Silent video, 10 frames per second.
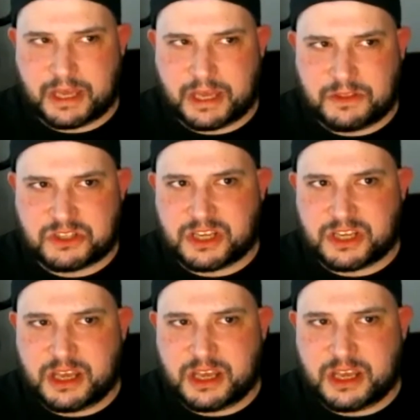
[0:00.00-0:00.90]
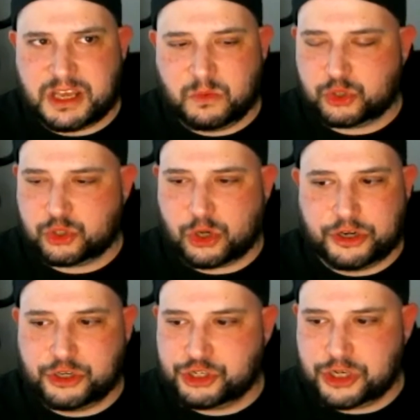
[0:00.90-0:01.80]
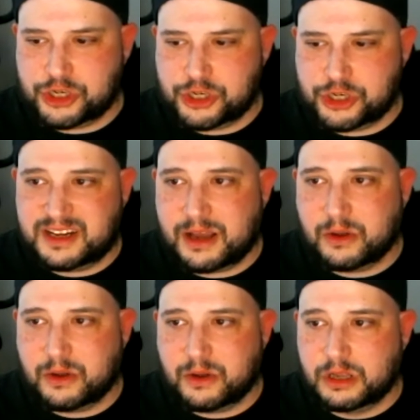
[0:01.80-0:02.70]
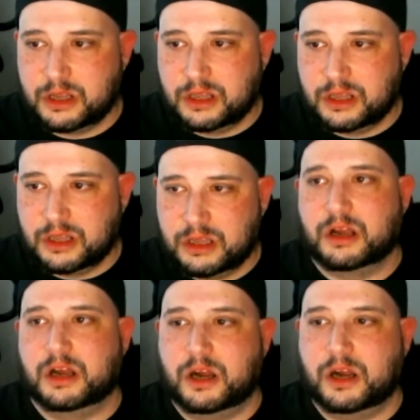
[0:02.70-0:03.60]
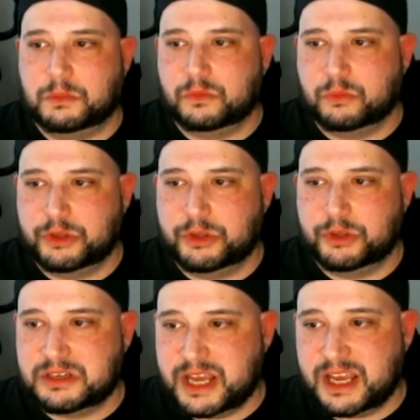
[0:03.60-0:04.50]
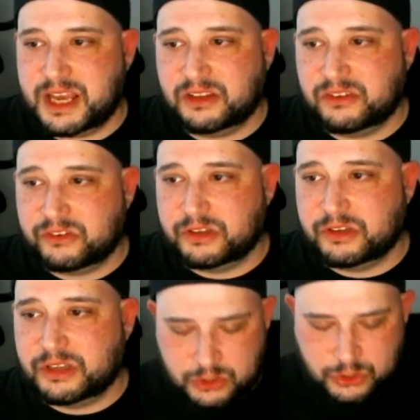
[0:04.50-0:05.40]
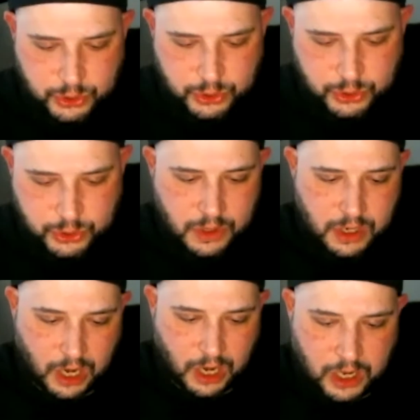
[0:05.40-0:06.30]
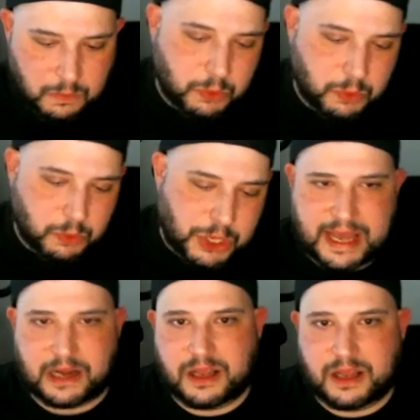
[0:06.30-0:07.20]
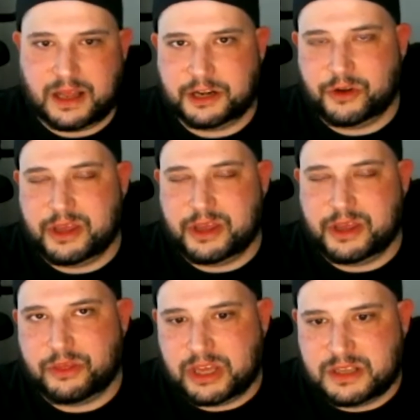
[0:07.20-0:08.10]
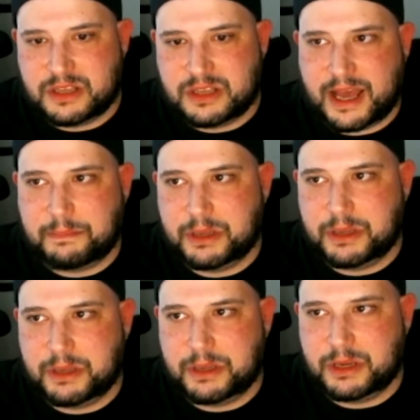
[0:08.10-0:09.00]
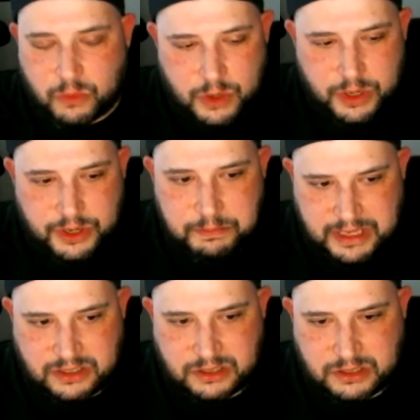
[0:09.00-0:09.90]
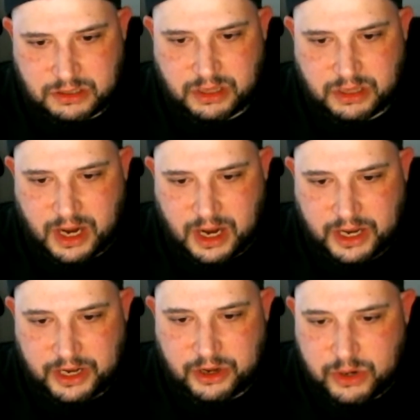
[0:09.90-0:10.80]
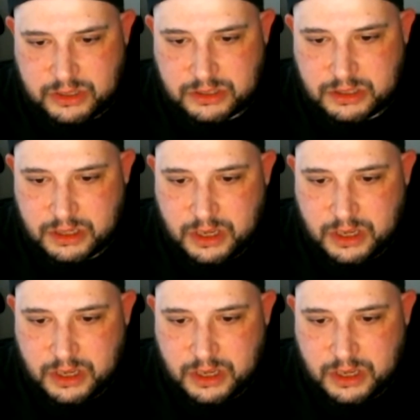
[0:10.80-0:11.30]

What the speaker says: Yeah, the city started shutting down within days. And so we had a lot of great things that happened. I think one of the best that I noticed